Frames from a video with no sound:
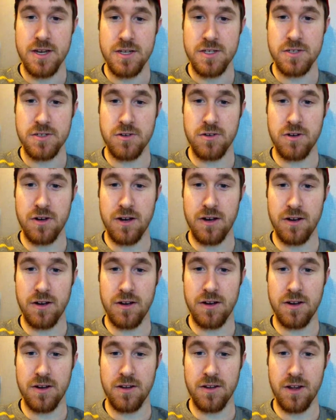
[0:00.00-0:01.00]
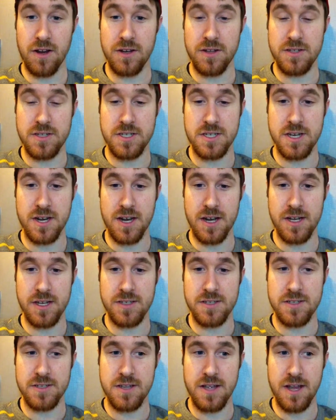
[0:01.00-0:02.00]
So a lot of these
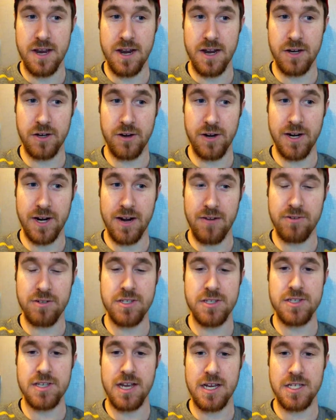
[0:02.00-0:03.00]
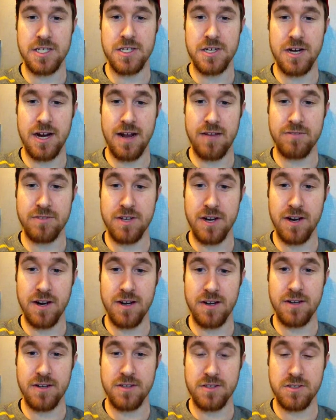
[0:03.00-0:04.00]
guys that had great averages last year have
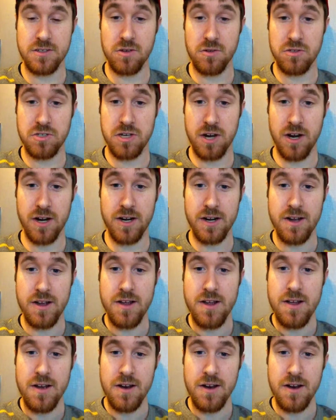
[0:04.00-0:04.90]
had a slow start.